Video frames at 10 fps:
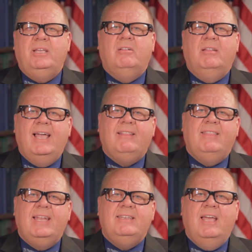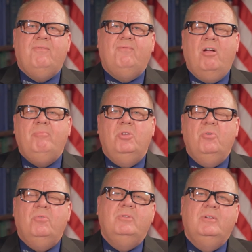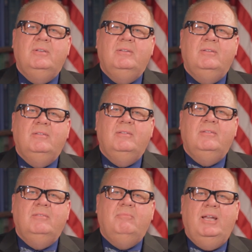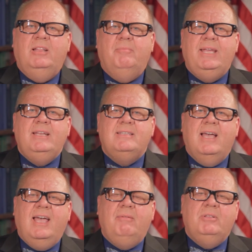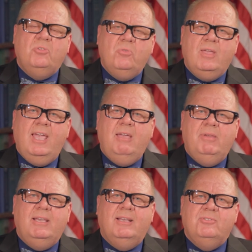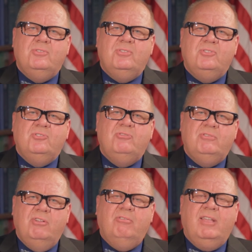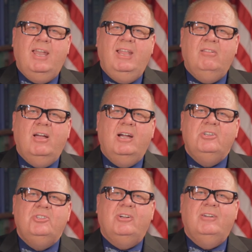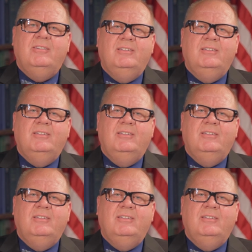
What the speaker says: collect that debt from you. But in the meantime, it's okay because it's still getting larger.